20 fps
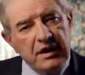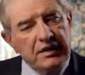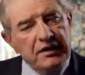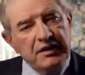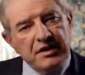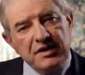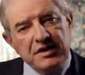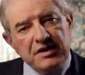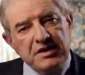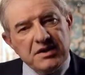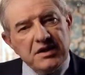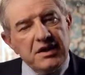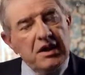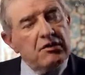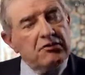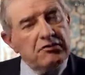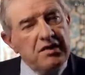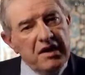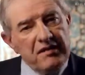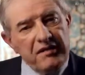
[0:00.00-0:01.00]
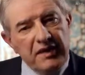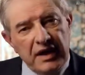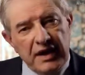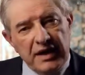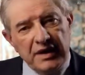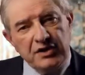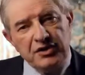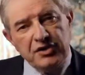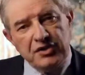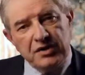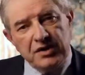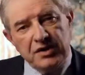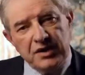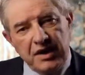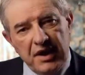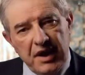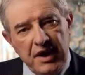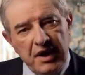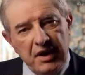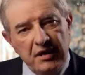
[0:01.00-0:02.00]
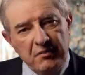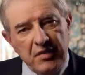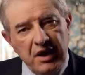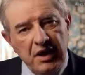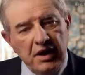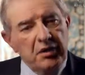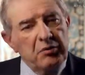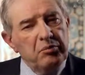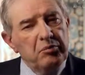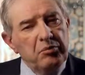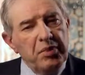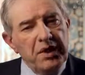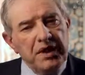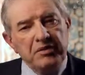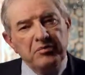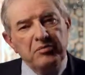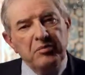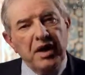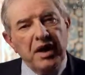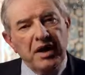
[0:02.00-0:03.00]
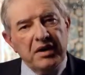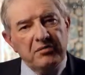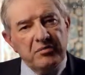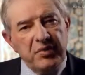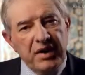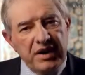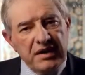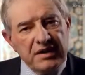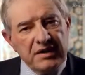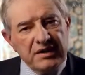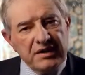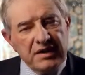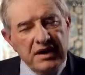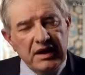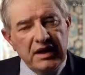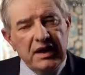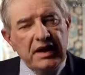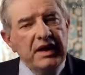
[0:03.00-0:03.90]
this revelation came bit by bit